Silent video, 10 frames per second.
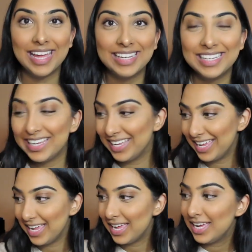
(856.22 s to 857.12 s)
then
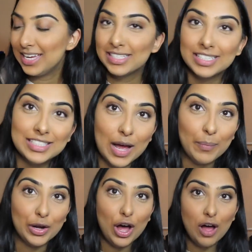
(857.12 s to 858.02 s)
to
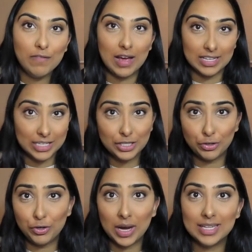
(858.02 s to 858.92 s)
top it off i didn't
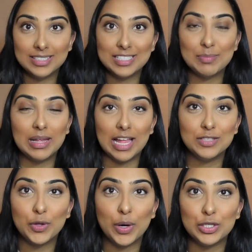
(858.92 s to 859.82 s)
show you guys this in my
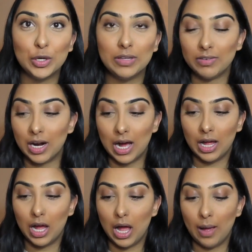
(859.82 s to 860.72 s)
last video i totally
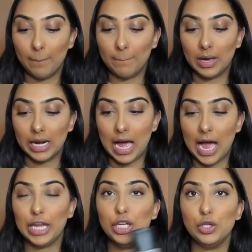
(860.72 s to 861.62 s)
forgot um, but
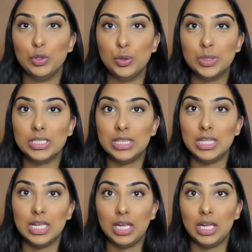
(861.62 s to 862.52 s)
i use
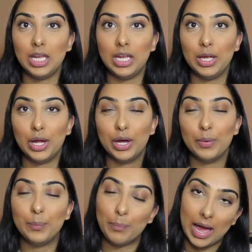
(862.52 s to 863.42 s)
the
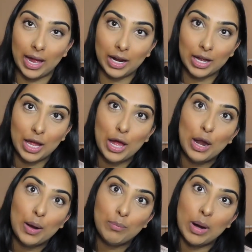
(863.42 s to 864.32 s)
mac
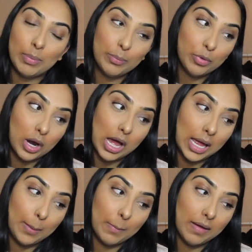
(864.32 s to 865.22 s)
prep and
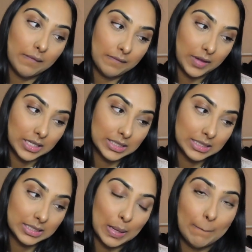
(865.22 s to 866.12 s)
prime
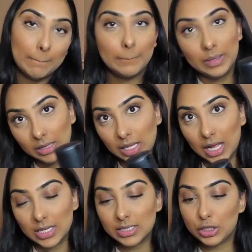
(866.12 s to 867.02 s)
fix
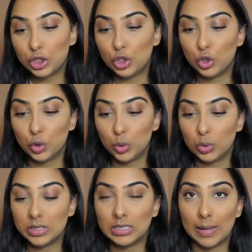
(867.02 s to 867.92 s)
plus to
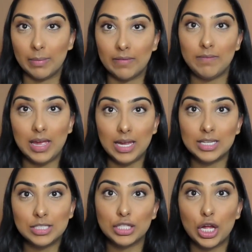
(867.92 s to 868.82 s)
set my
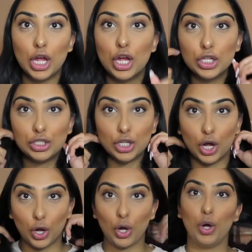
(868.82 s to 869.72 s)
face
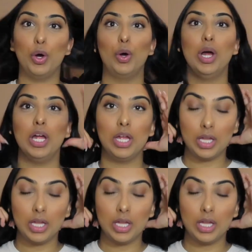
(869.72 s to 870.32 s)
so